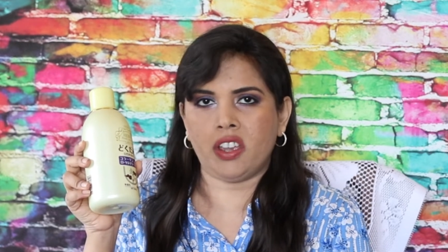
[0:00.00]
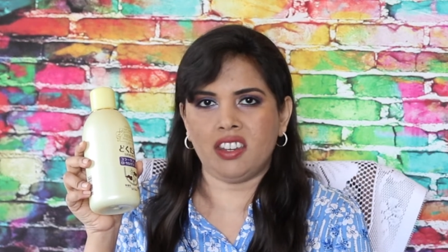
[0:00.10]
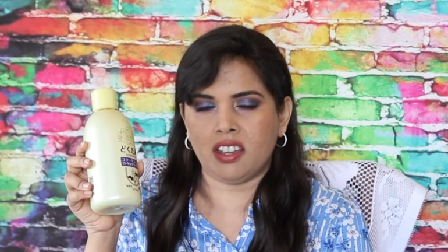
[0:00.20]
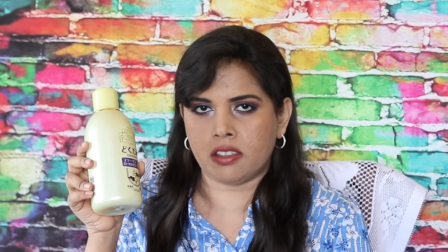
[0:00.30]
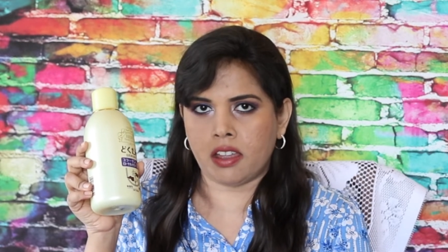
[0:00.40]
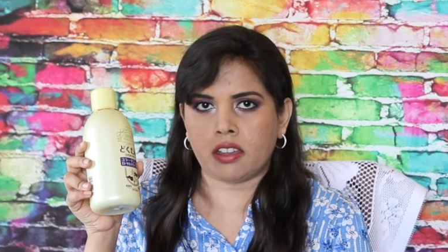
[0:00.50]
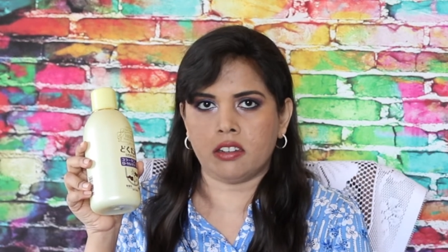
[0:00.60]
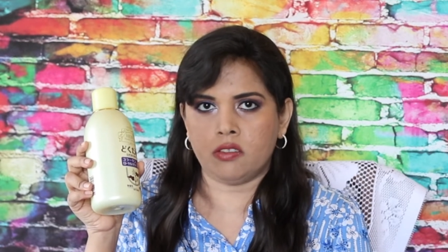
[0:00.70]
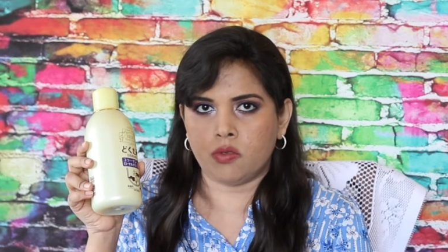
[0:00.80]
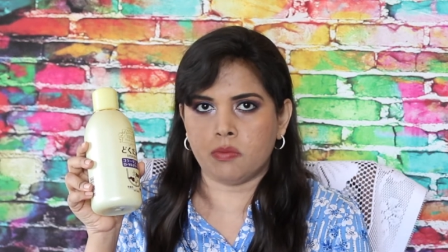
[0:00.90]
any other
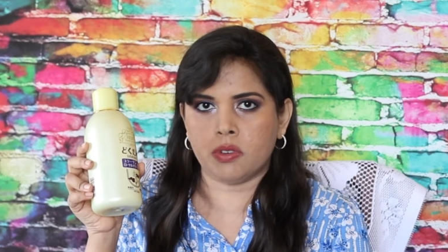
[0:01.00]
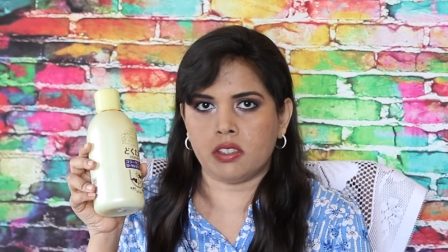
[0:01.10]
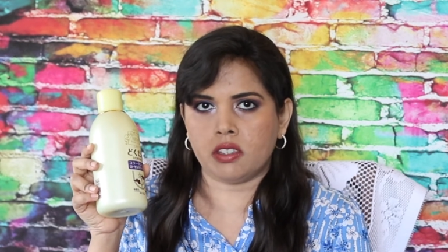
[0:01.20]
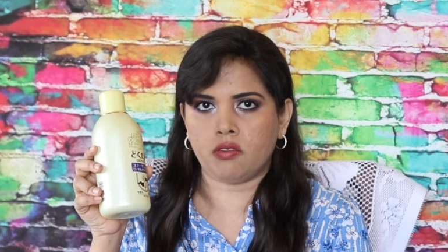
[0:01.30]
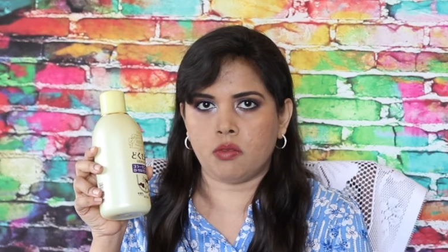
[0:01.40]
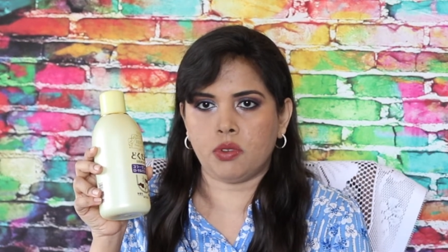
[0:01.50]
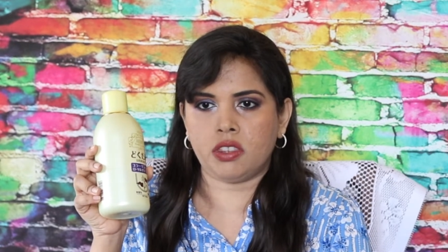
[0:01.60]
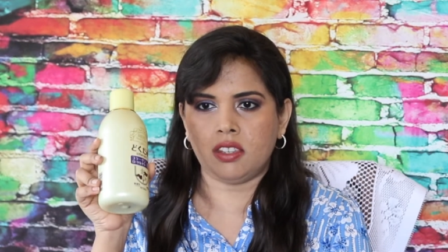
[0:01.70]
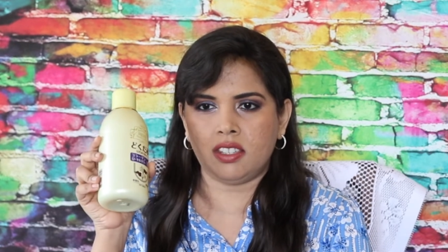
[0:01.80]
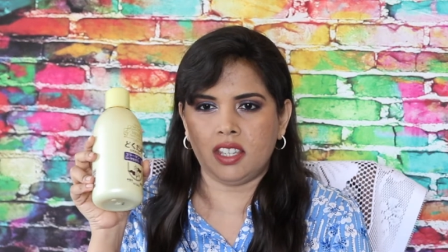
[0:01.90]
acne treatment serum. But
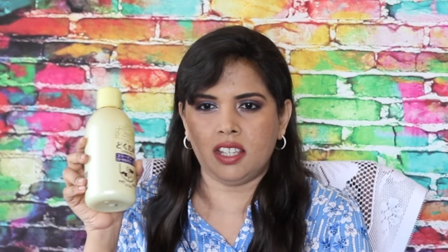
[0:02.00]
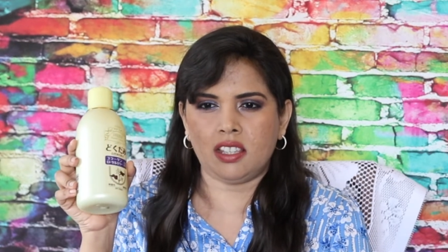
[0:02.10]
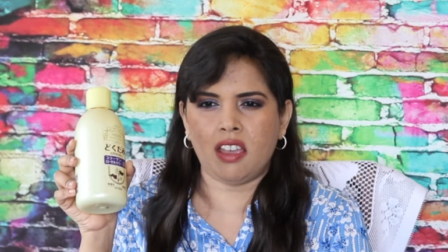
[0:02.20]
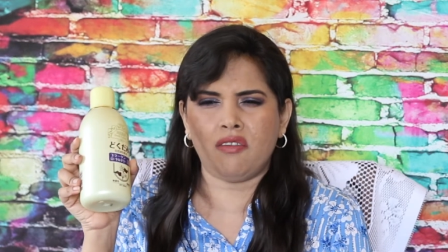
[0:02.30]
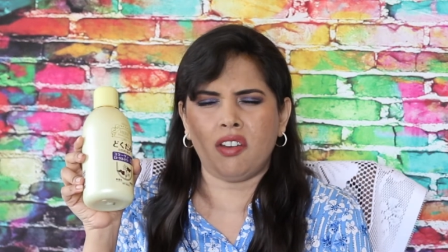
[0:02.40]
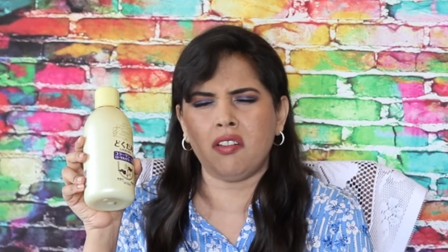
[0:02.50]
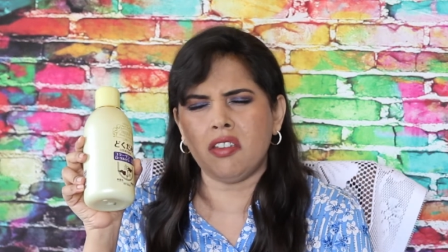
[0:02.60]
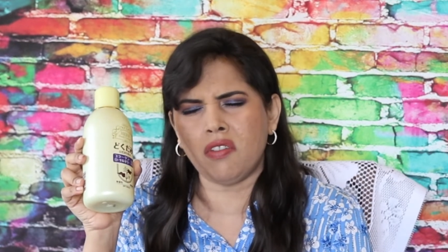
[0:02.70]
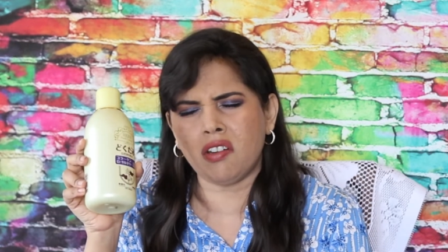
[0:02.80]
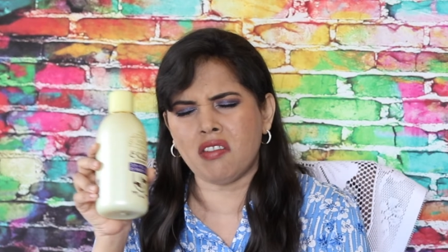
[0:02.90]
this is
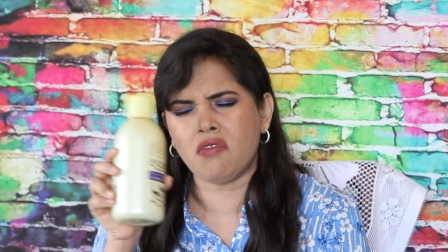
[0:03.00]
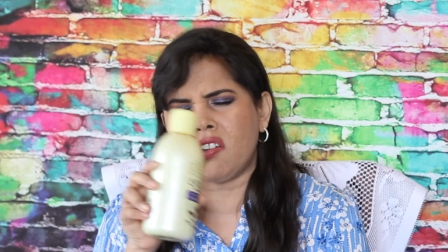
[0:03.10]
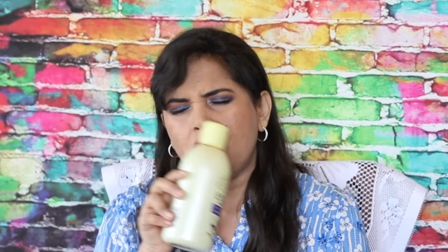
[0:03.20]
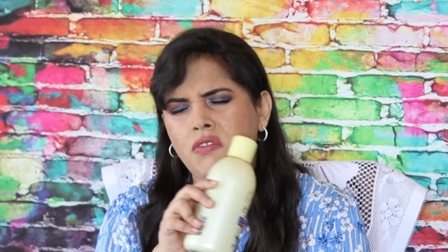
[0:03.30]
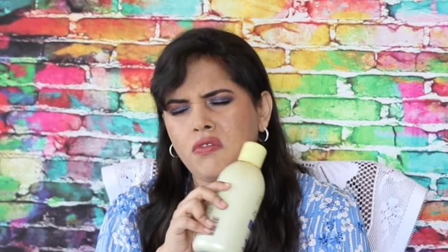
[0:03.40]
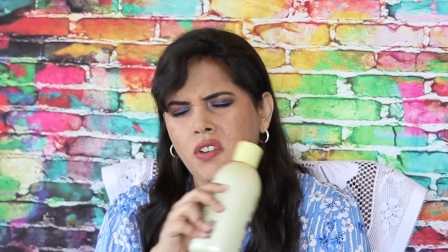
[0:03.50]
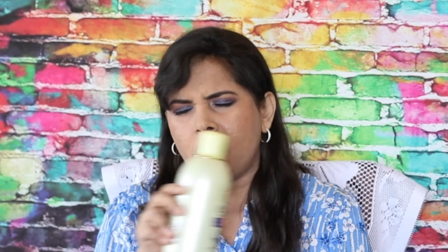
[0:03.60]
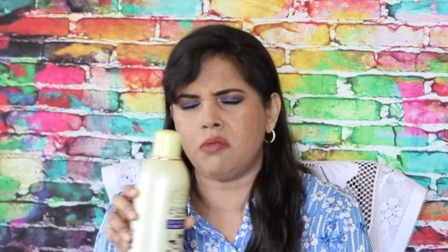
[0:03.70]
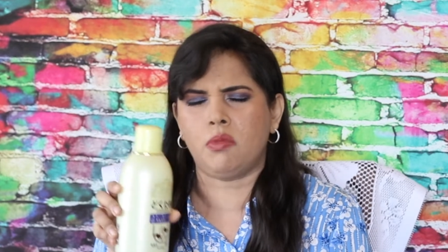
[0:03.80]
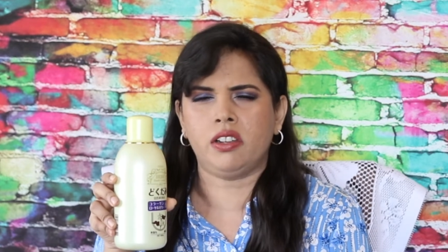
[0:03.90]
very, very, very,
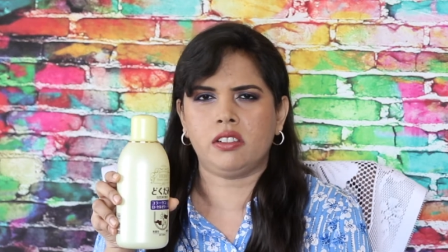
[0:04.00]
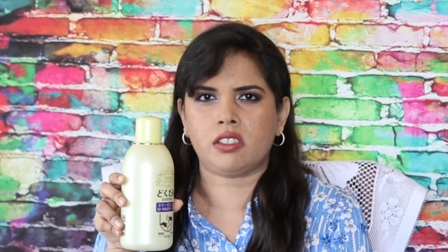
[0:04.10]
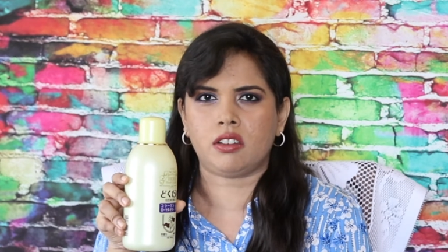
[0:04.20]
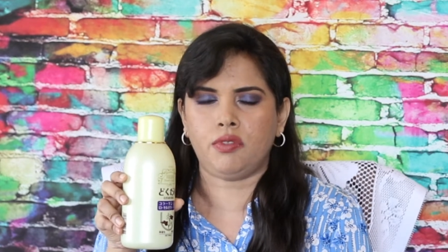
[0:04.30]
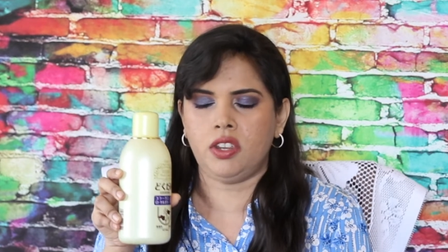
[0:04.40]
very mild stuff.